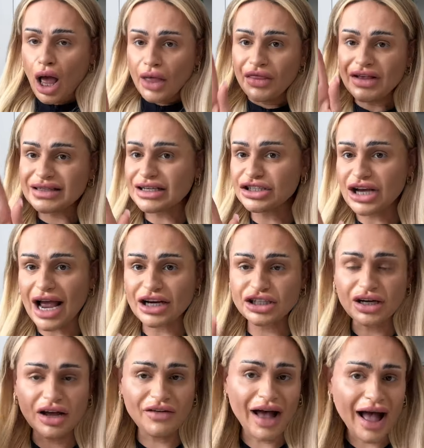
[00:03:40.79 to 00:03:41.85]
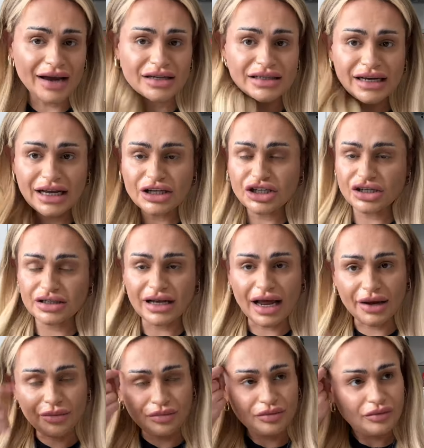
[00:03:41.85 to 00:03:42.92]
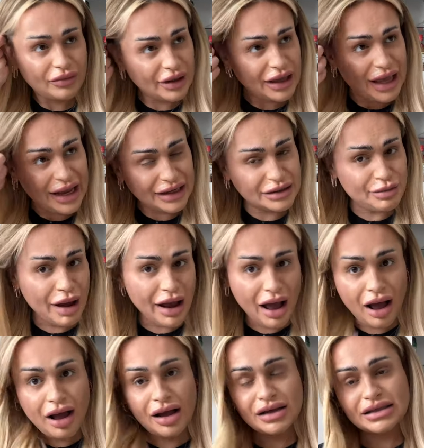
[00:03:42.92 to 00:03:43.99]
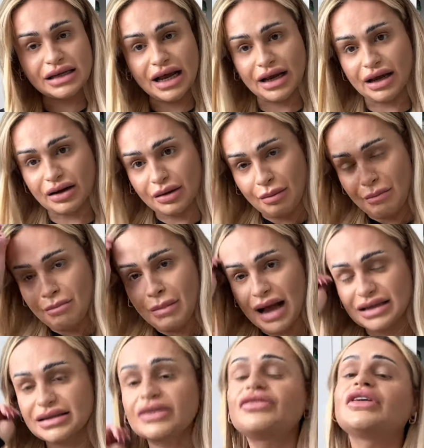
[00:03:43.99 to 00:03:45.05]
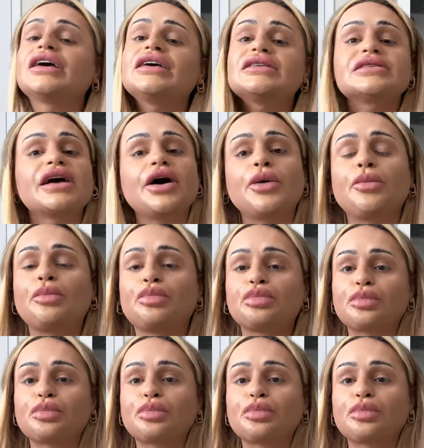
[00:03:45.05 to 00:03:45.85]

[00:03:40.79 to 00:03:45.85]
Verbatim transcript: this injection I've had is literally just like kicked my ass like massively. So